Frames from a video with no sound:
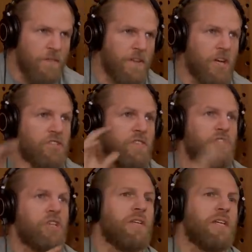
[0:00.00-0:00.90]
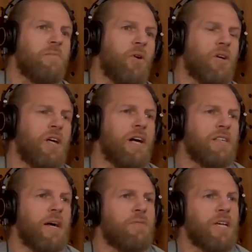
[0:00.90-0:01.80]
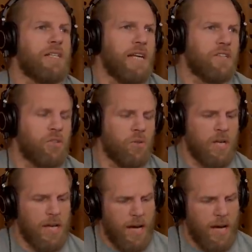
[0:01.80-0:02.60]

For those of you tuned into the podcast, I'm James Haskell.